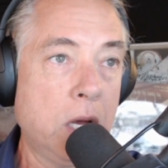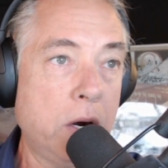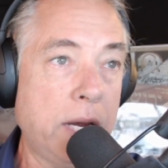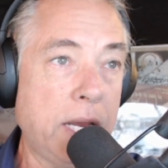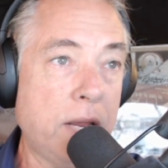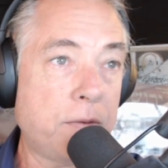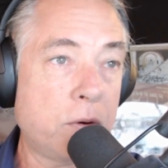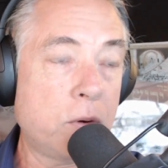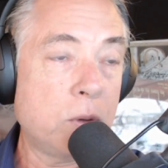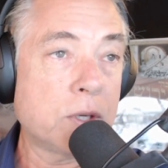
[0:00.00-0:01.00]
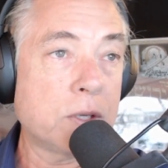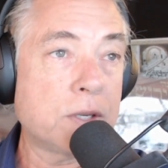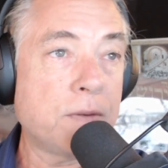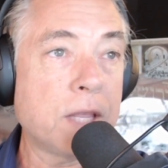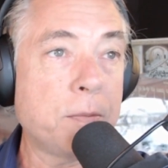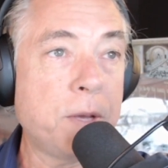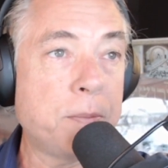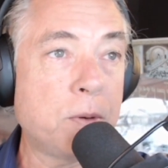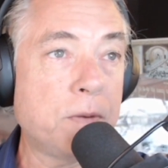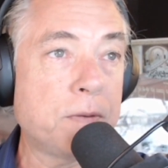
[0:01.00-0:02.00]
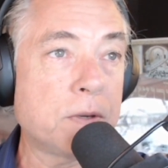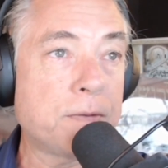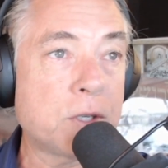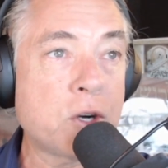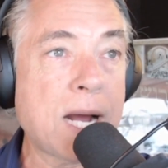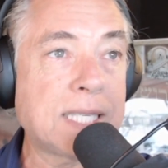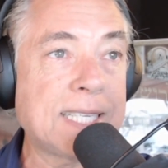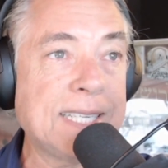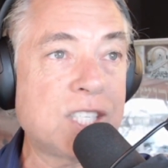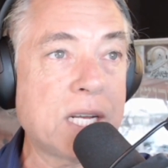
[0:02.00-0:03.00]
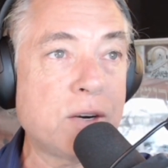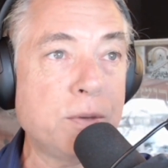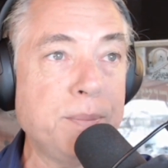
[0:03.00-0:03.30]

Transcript: all right, and for all sorts of other people, for trads in general,